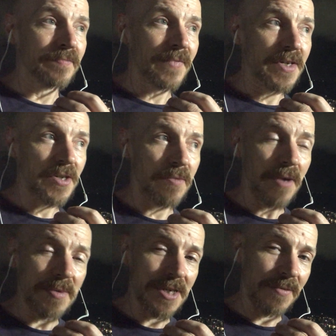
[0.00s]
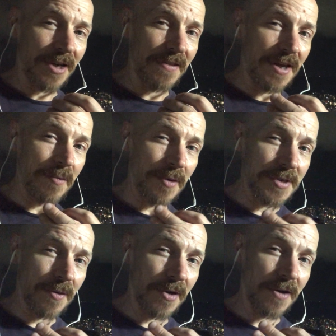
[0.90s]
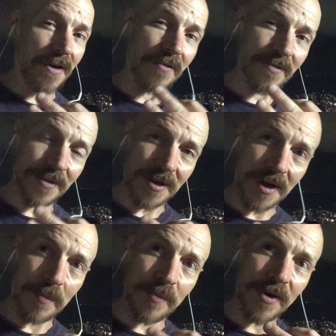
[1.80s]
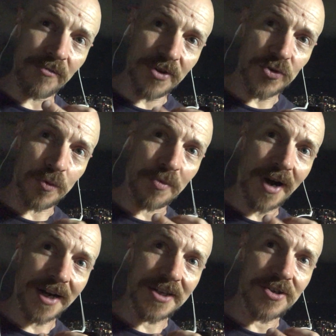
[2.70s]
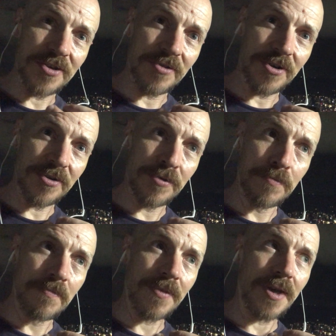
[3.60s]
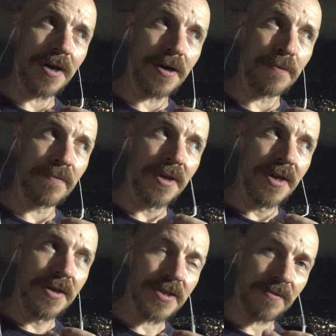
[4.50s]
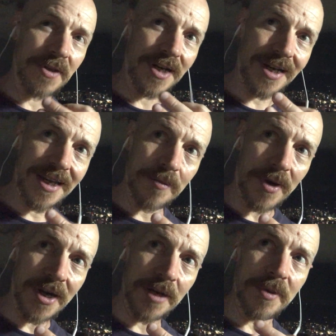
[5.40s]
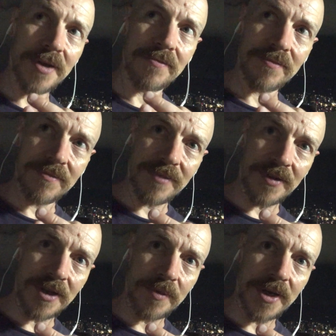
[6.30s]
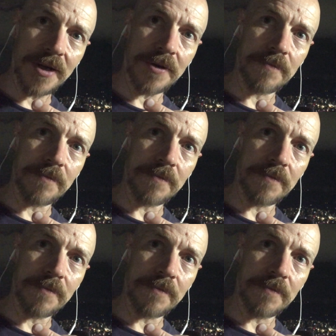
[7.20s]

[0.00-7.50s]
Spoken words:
So maybe something like that, maybe some kind of like a ritual practice you do, something to clear your mind a bit, and there we go.